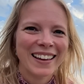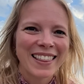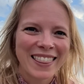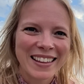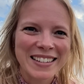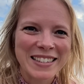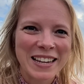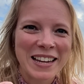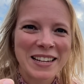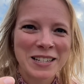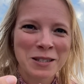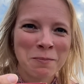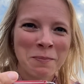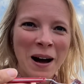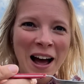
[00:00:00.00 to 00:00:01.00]
This
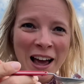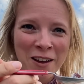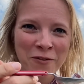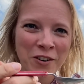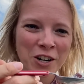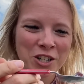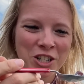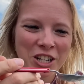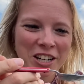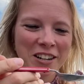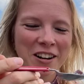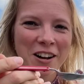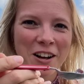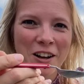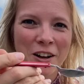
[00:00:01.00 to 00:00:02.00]
is my version
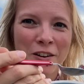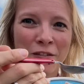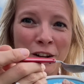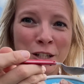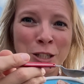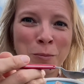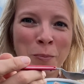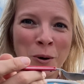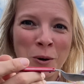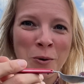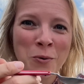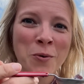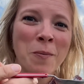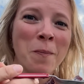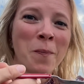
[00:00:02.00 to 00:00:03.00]
of a
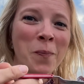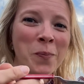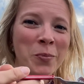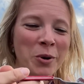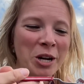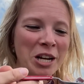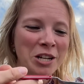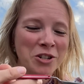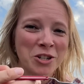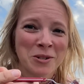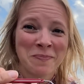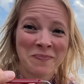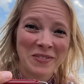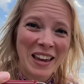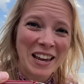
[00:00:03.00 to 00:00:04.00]
spoon, bridge,
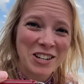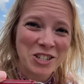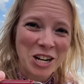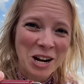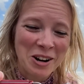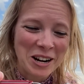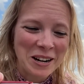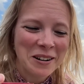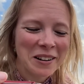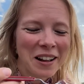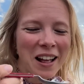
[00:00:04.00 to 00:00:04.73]
and cherry.